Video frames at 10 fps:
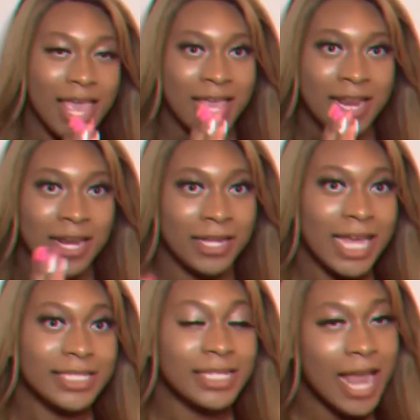And the
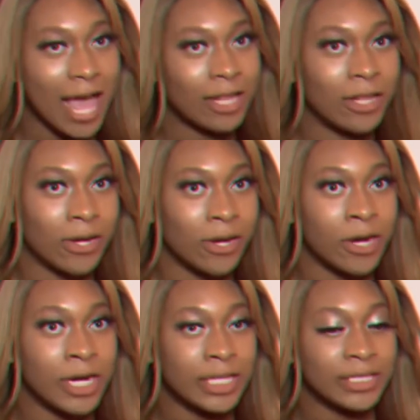lesson that I
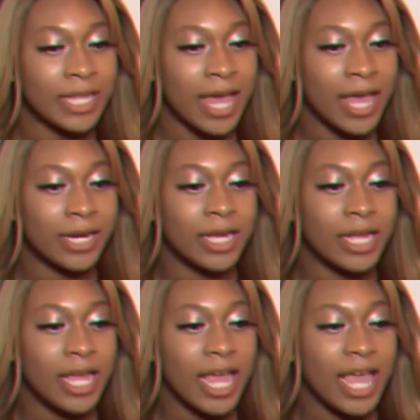learned is that
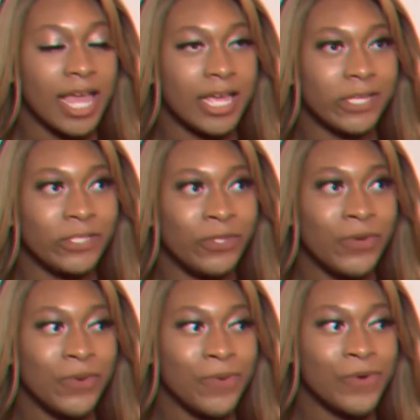
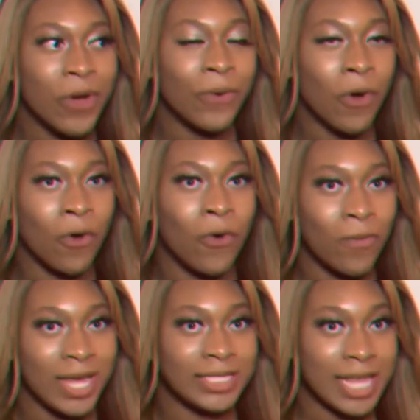you don't
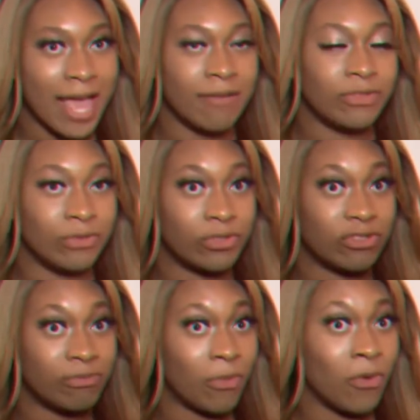always have to
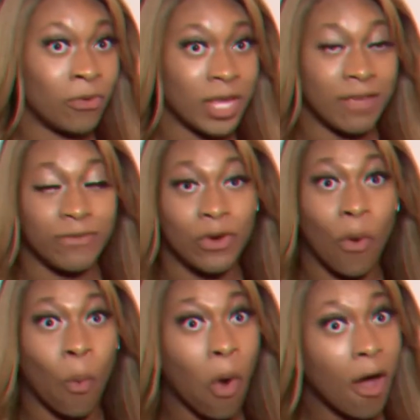smoke if you
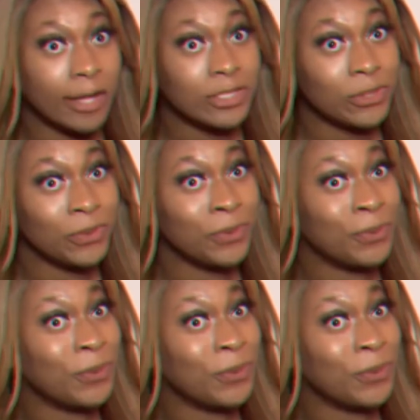don't want to.